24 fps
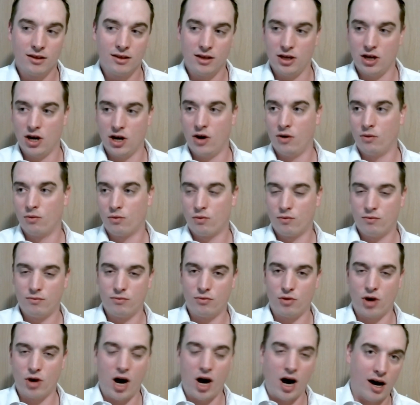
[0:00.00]
you know,
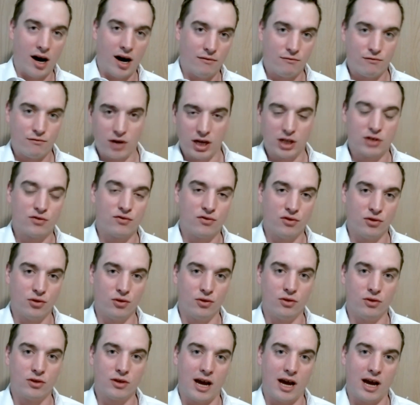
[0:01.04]
raw, fresh food